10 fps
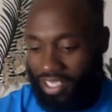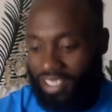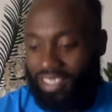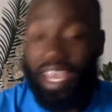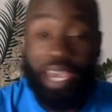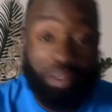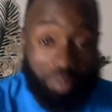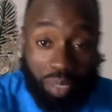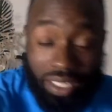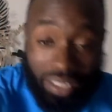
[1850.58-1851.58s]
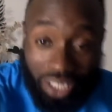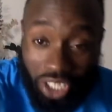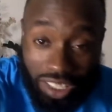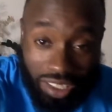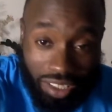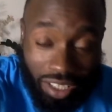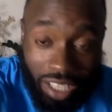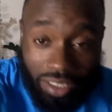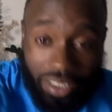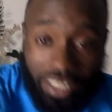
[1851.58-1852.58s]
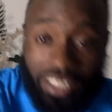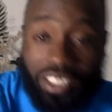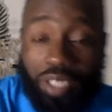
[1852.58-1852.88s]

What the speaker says: the NP, the narcissistic